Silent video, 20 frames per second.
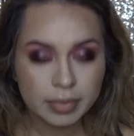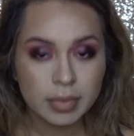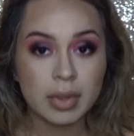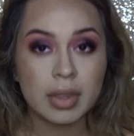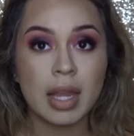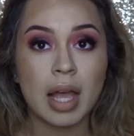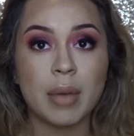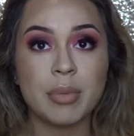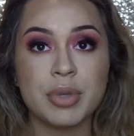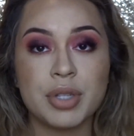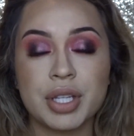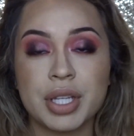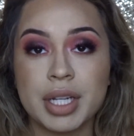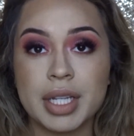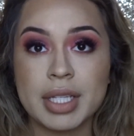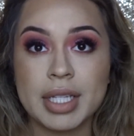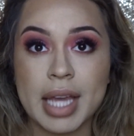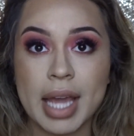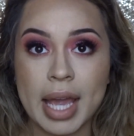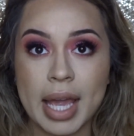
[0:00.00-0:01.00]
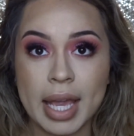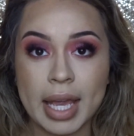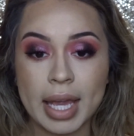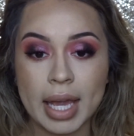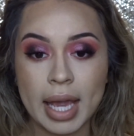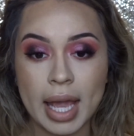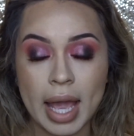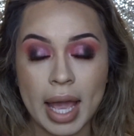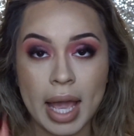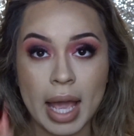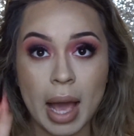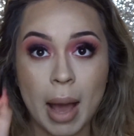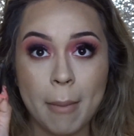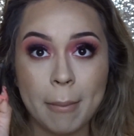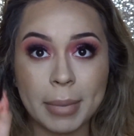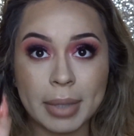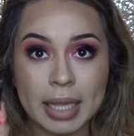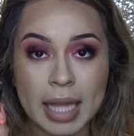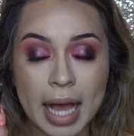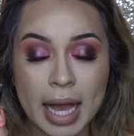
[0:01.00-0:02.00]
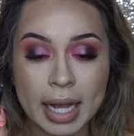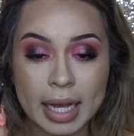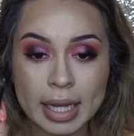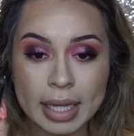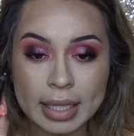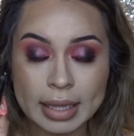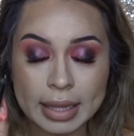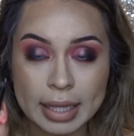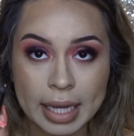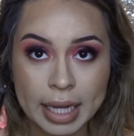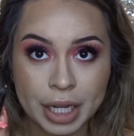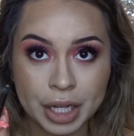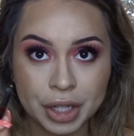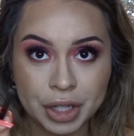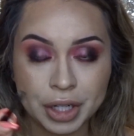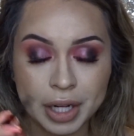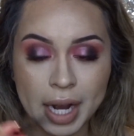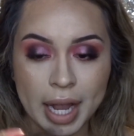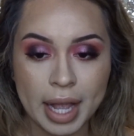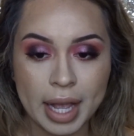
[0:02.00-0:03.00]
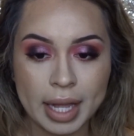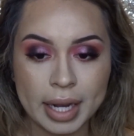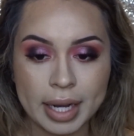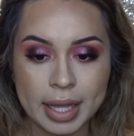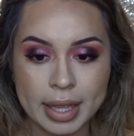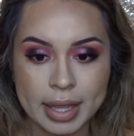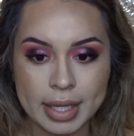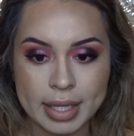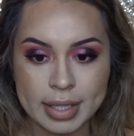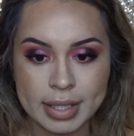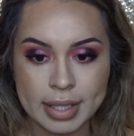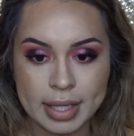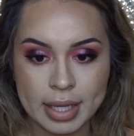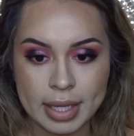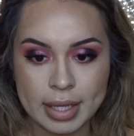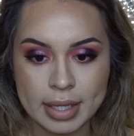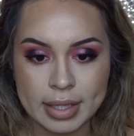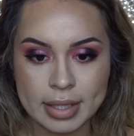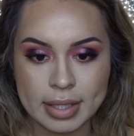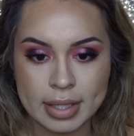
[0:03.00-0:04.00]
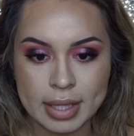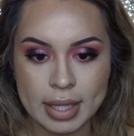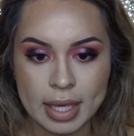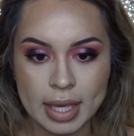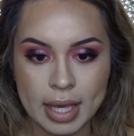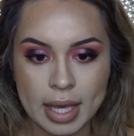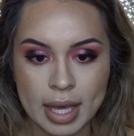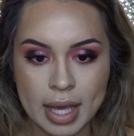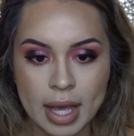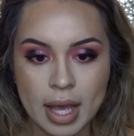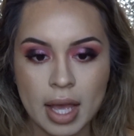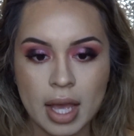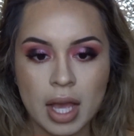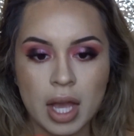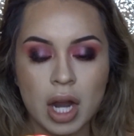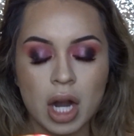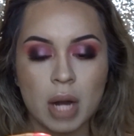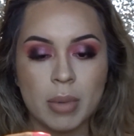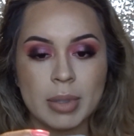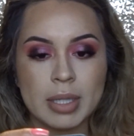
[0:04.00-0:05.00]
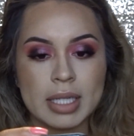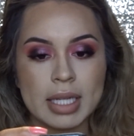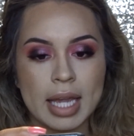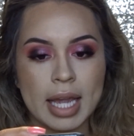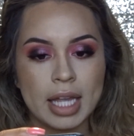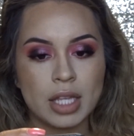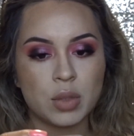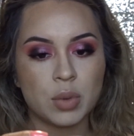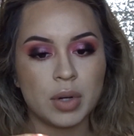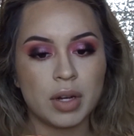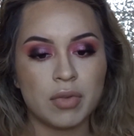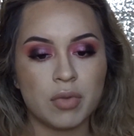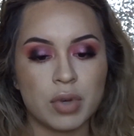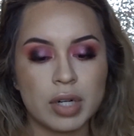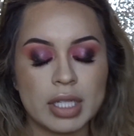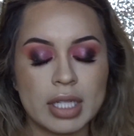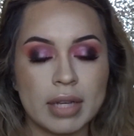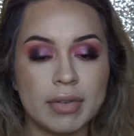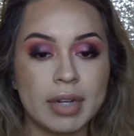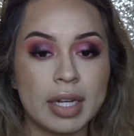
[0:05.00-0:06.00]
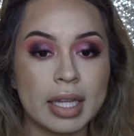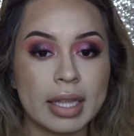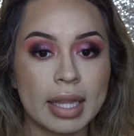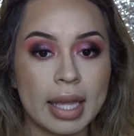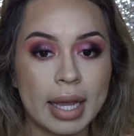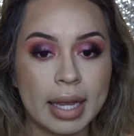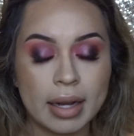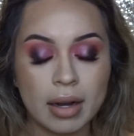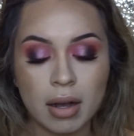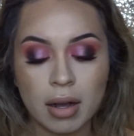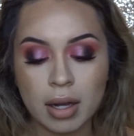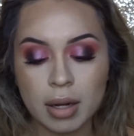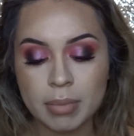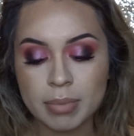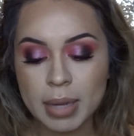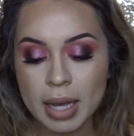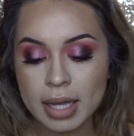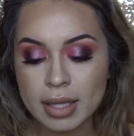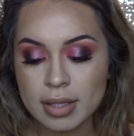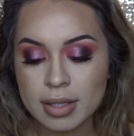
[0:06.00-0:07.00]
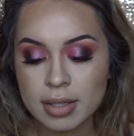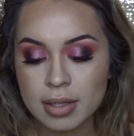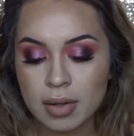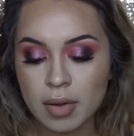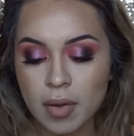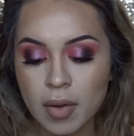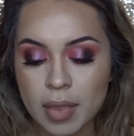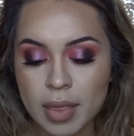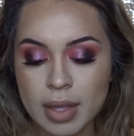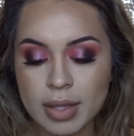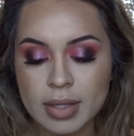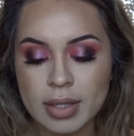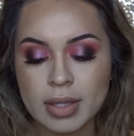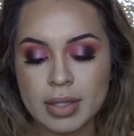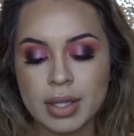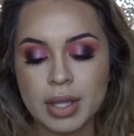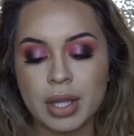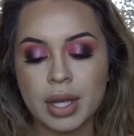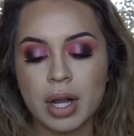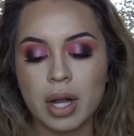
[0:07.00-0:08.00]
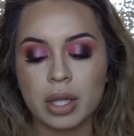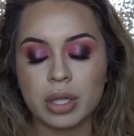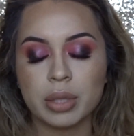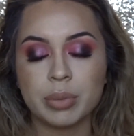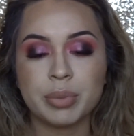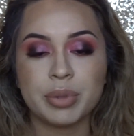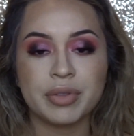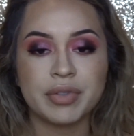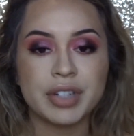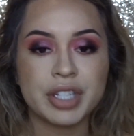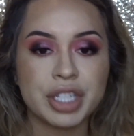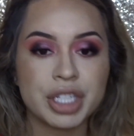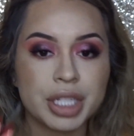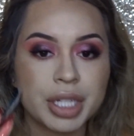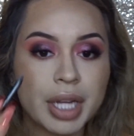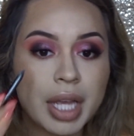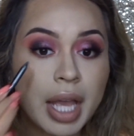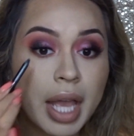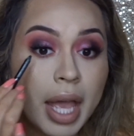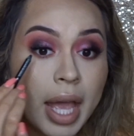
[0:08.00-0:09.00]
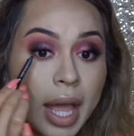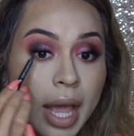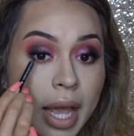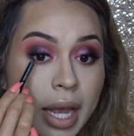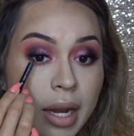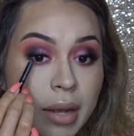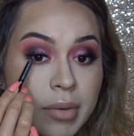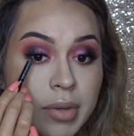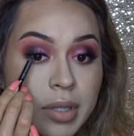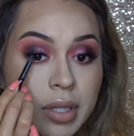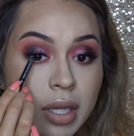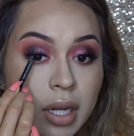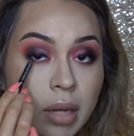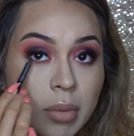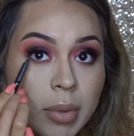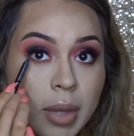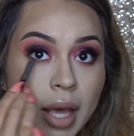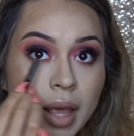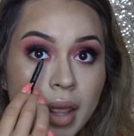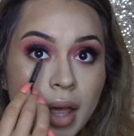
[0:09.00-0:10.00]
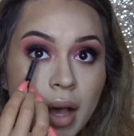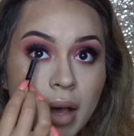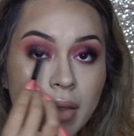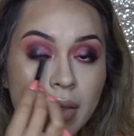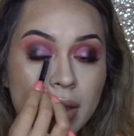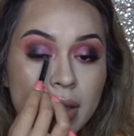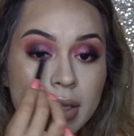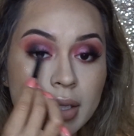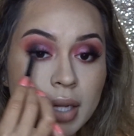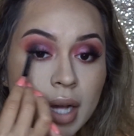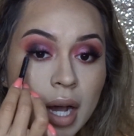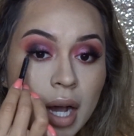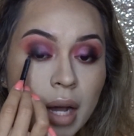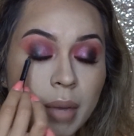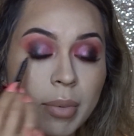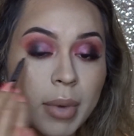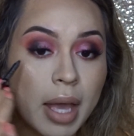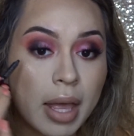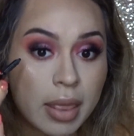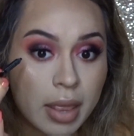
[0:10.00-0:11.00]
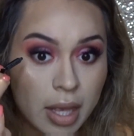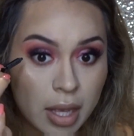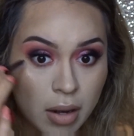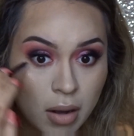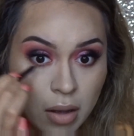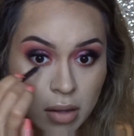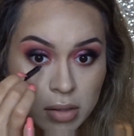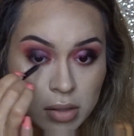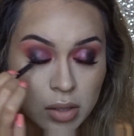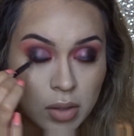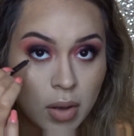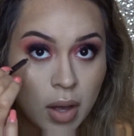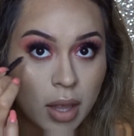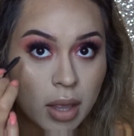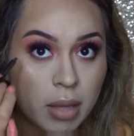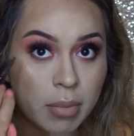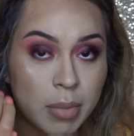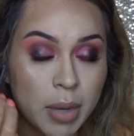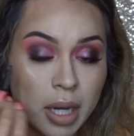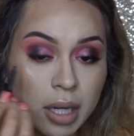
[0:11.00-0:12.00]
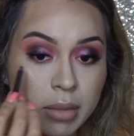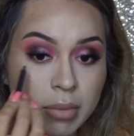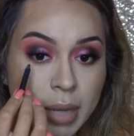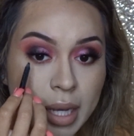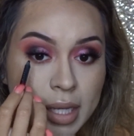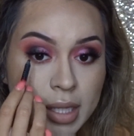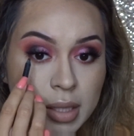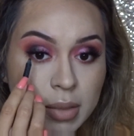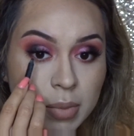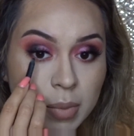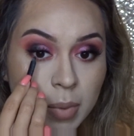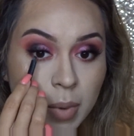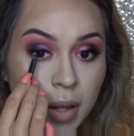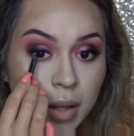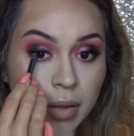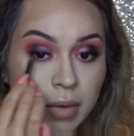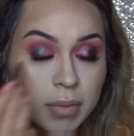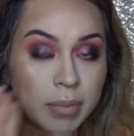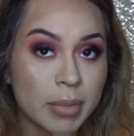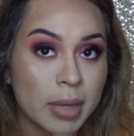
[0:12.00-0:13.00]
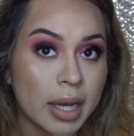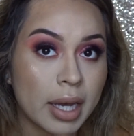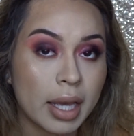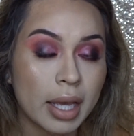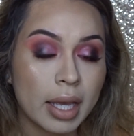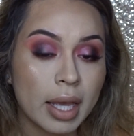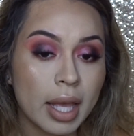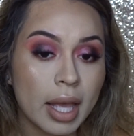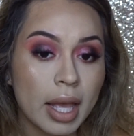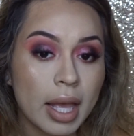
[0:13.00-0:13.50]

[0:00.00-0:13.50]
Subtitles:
Now I'm just gonna take a black liner, and this is the Urban Decay 24/7 Glide On Pencil, and this is in the color Provision, and I'm just gonna apply that on the top and then also on the bottom as well of my